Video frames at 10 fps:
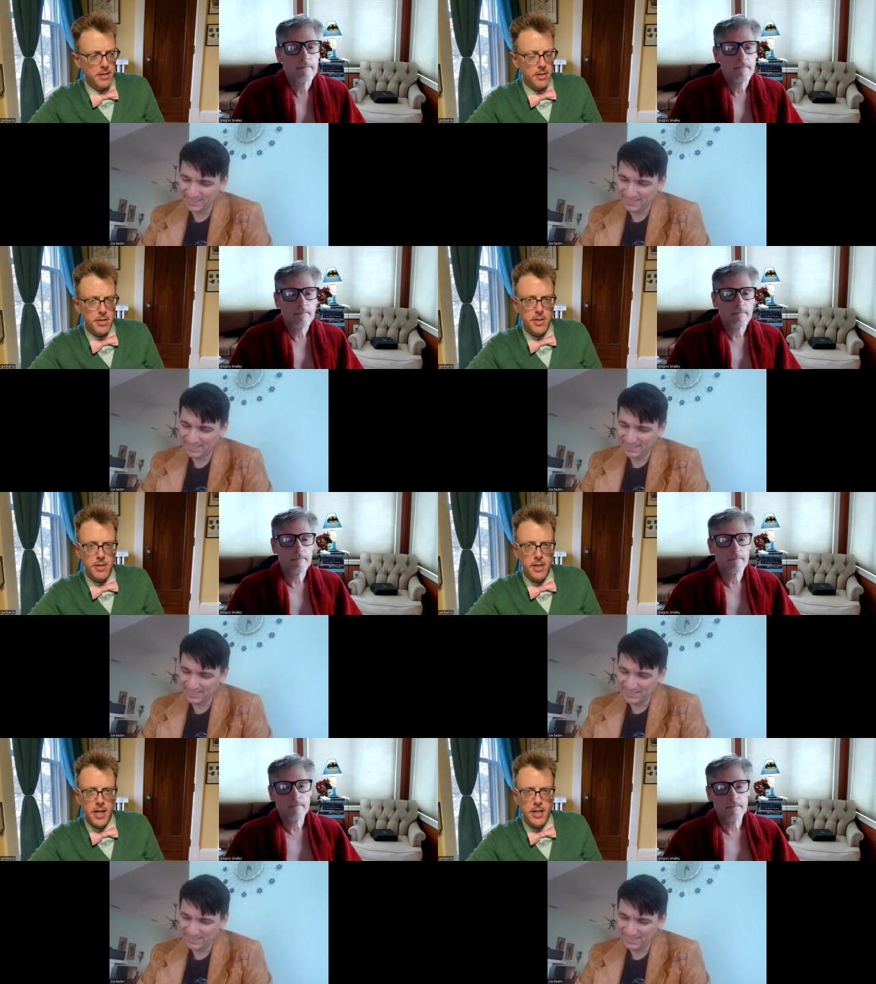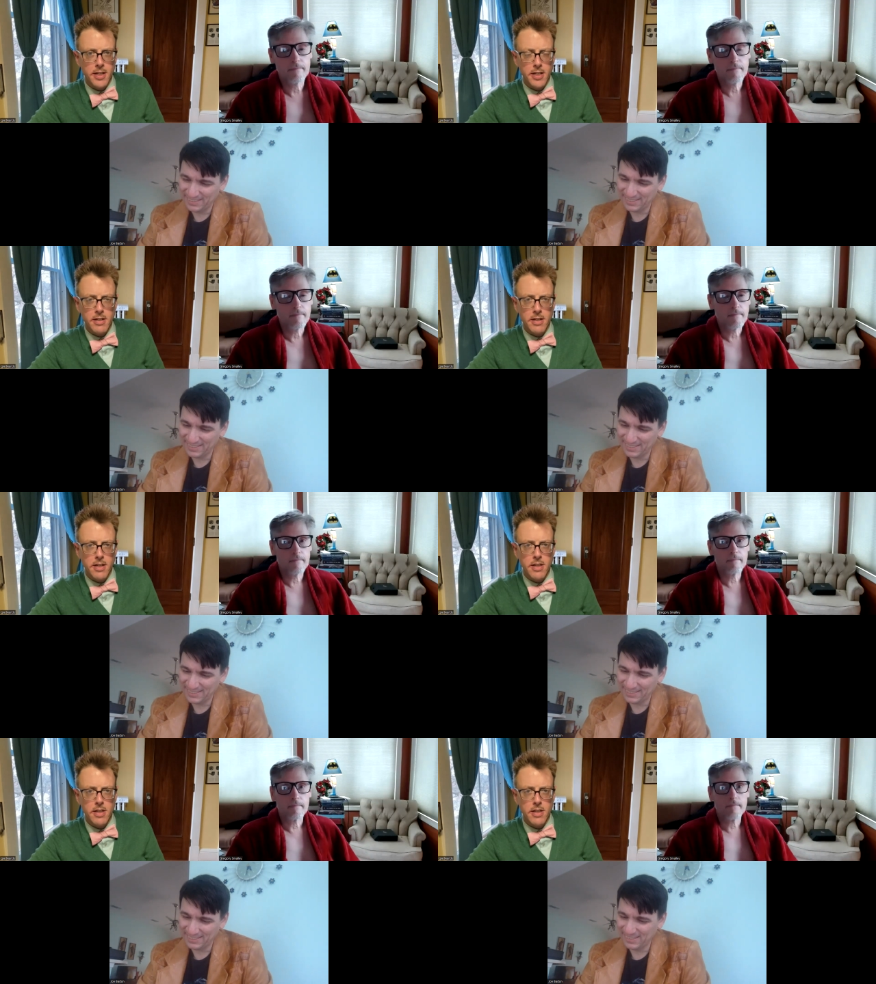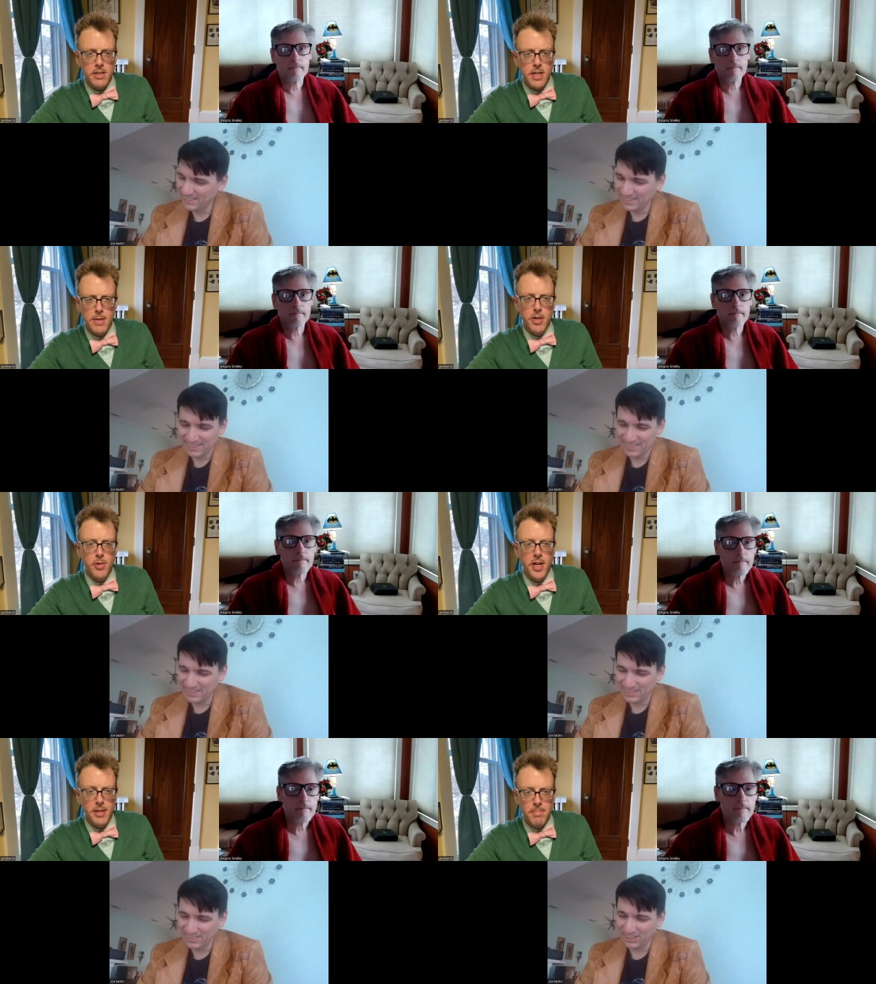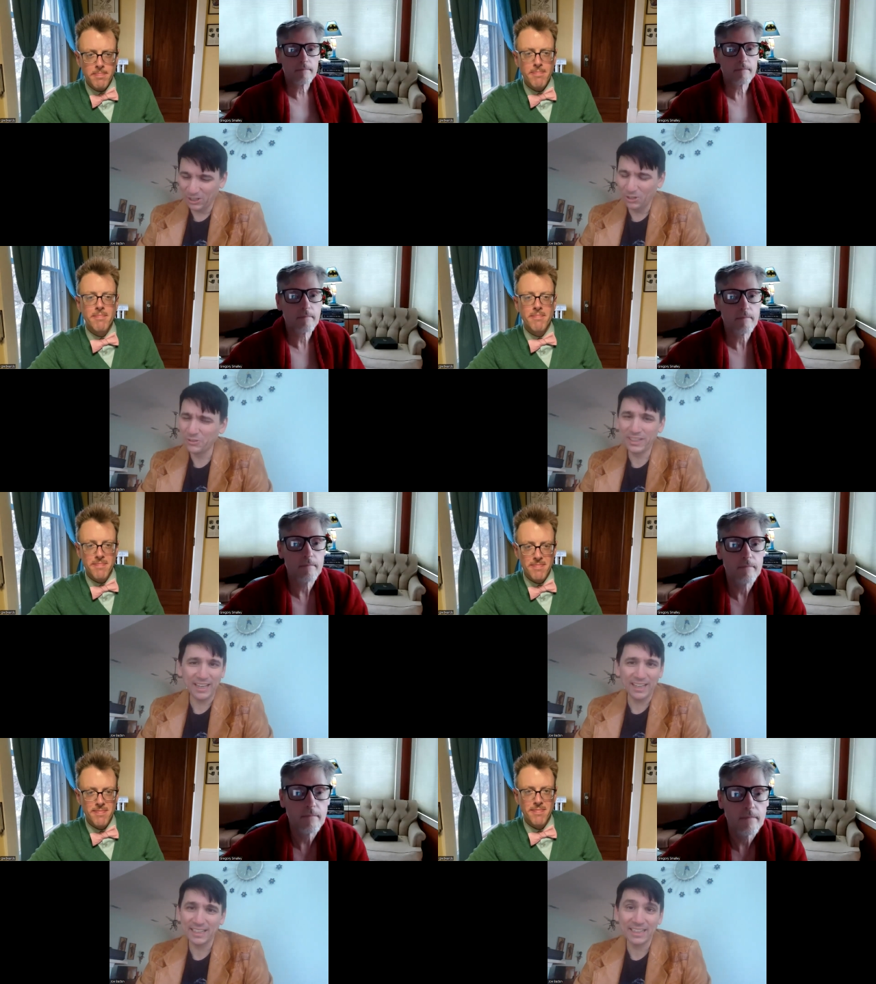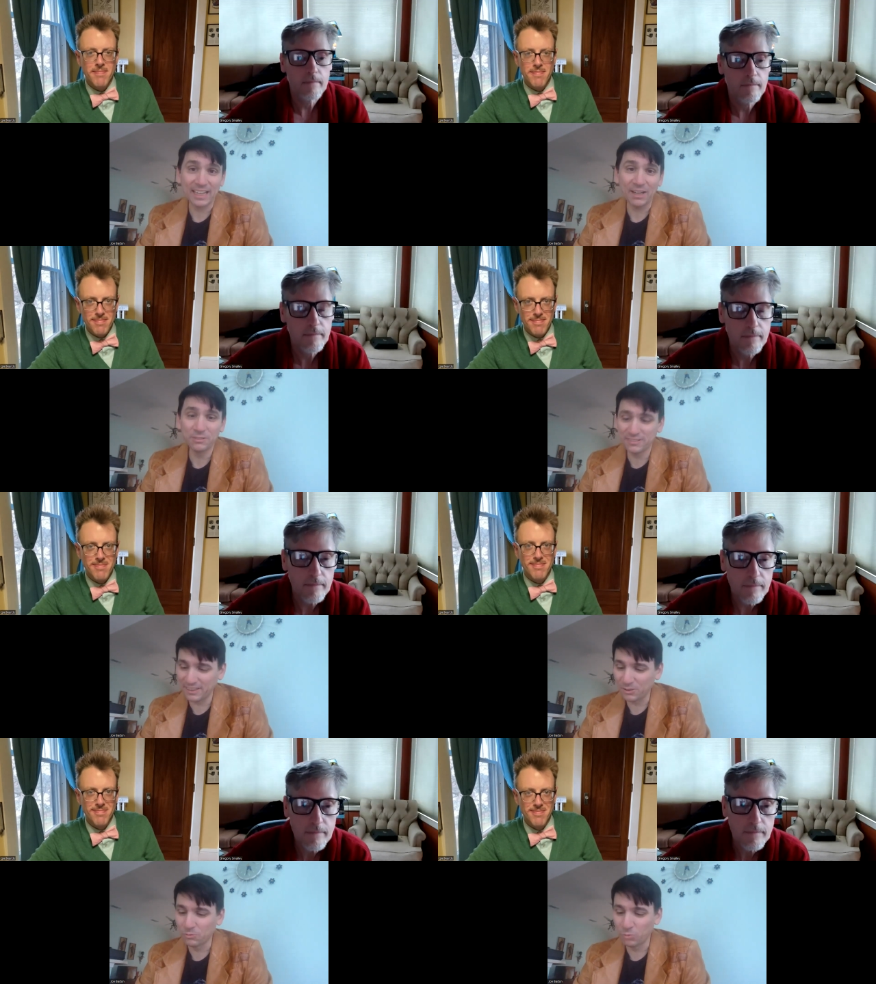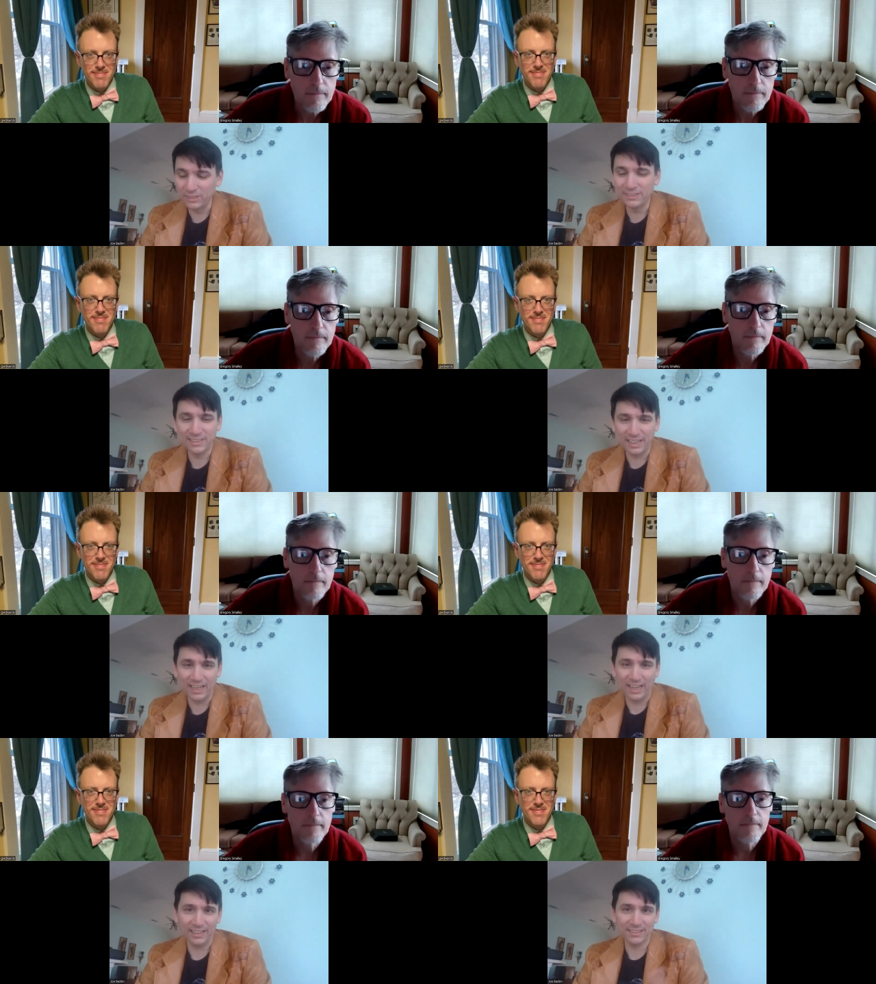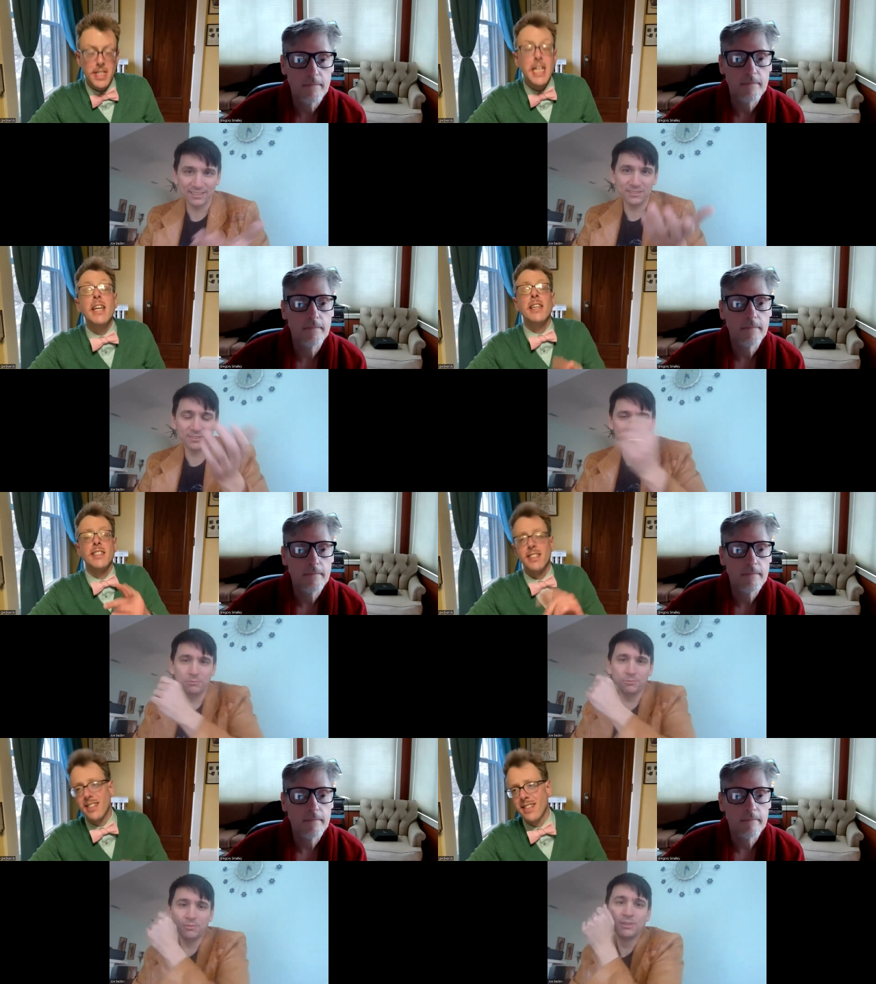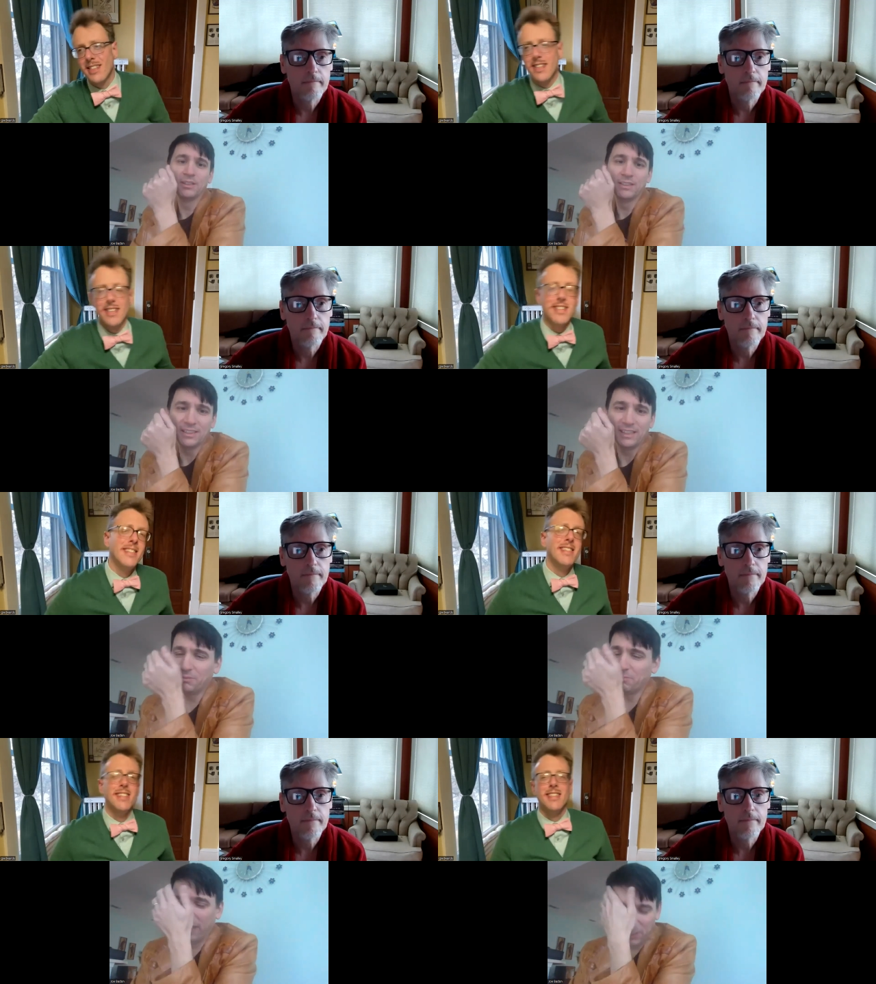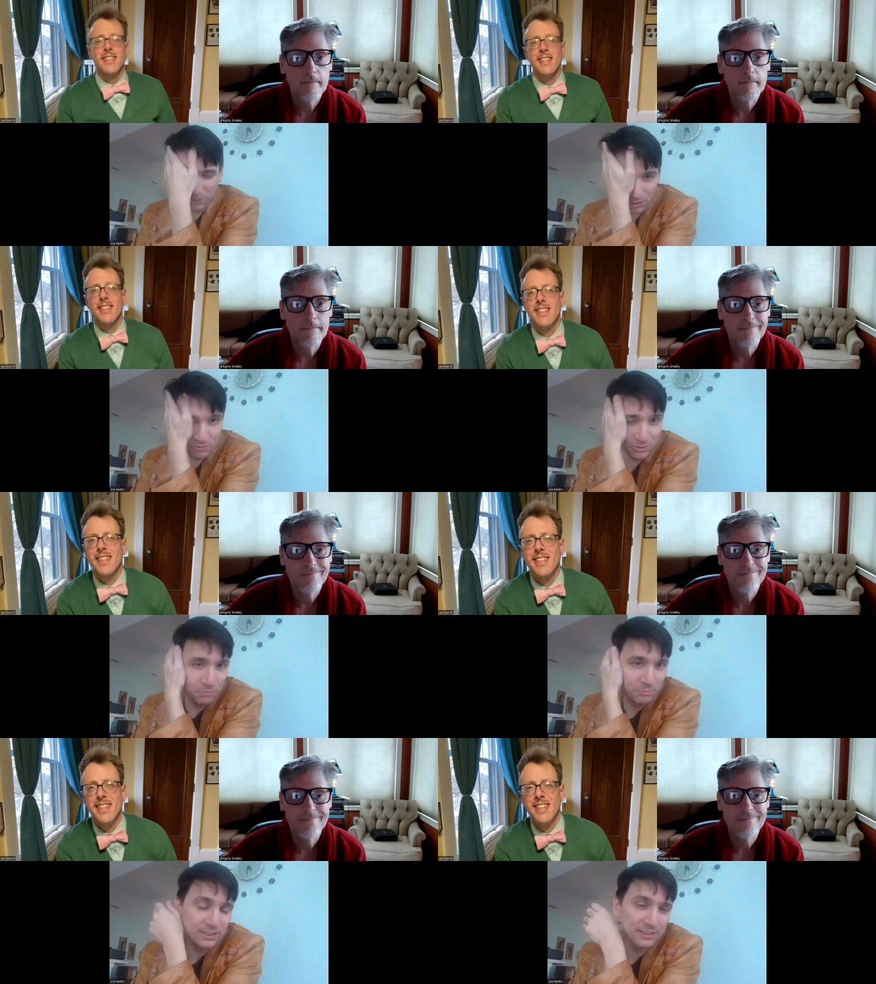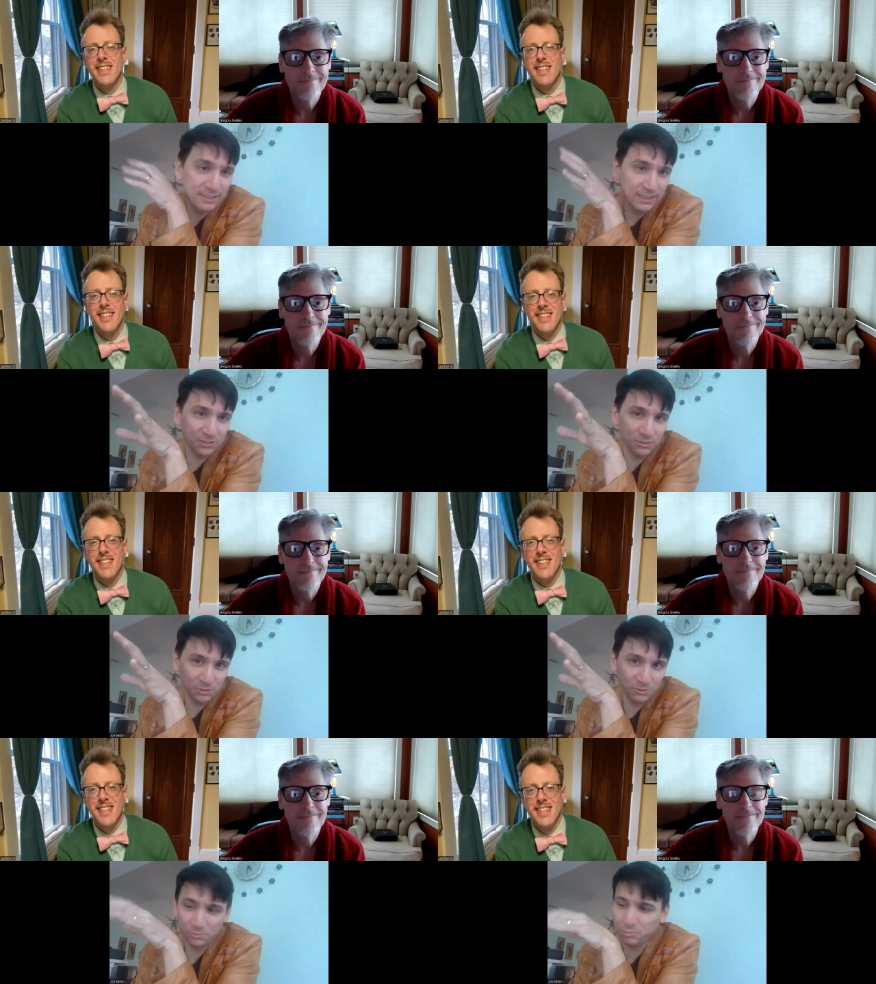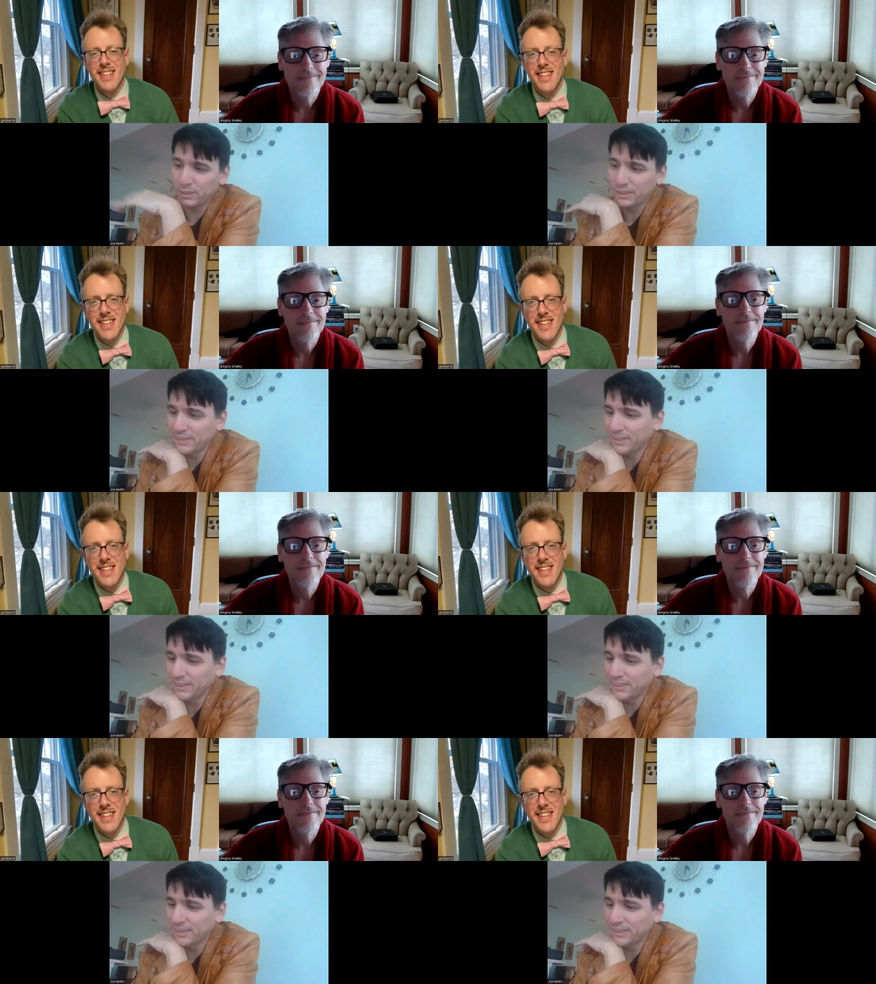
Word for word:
Speaker 1: to do so again, and then uh, time went away.
Speaker 2: Oh yeah, like I was there one day. Yeah, that's yeah. yeah. My short film Blood of the Dinosaurs was playing